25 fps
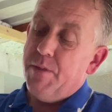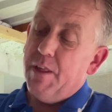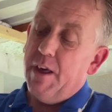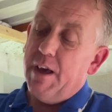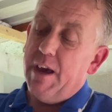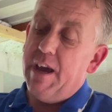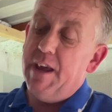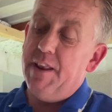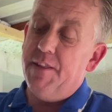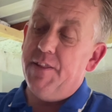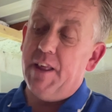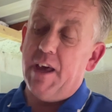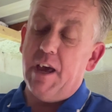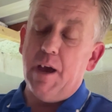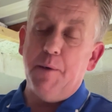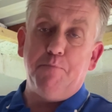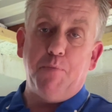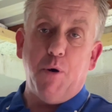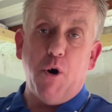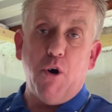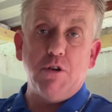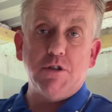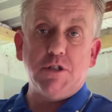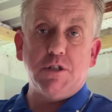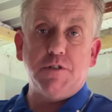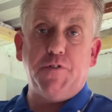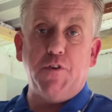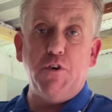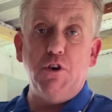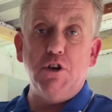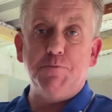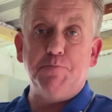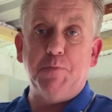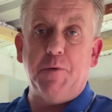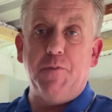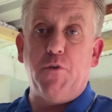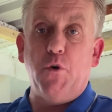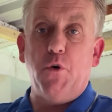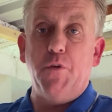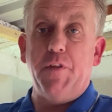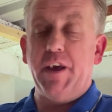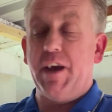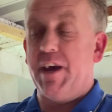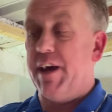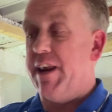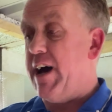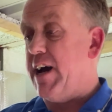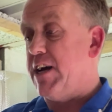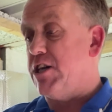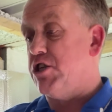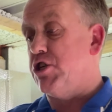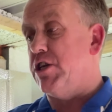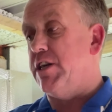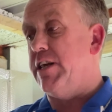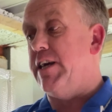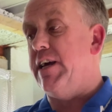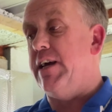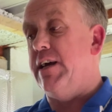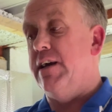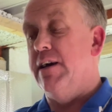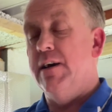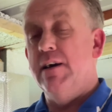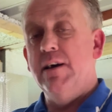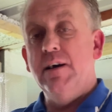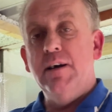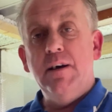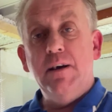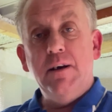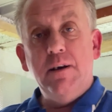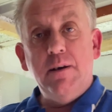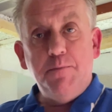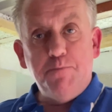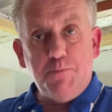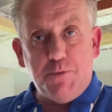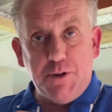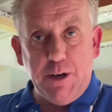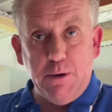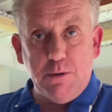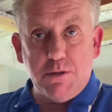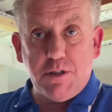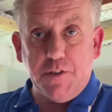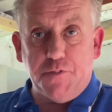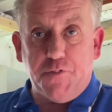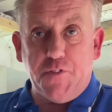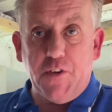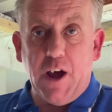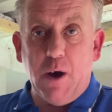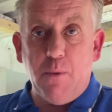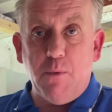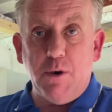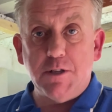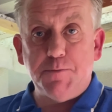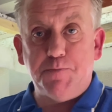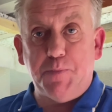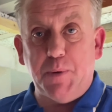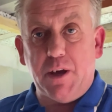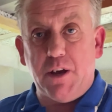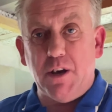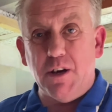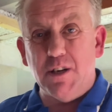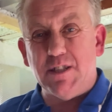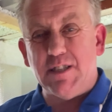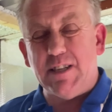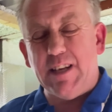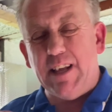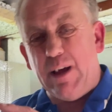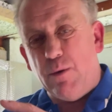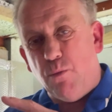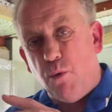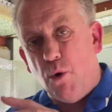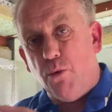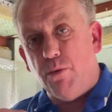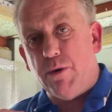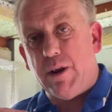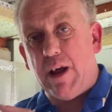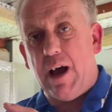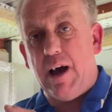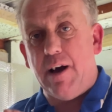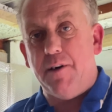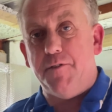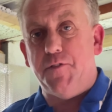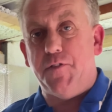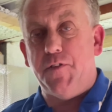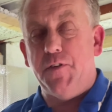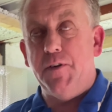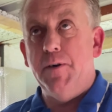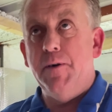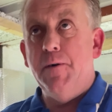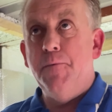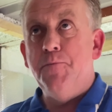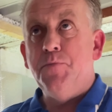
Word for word: in their pots first before they can actually produce the flowers because they won't have,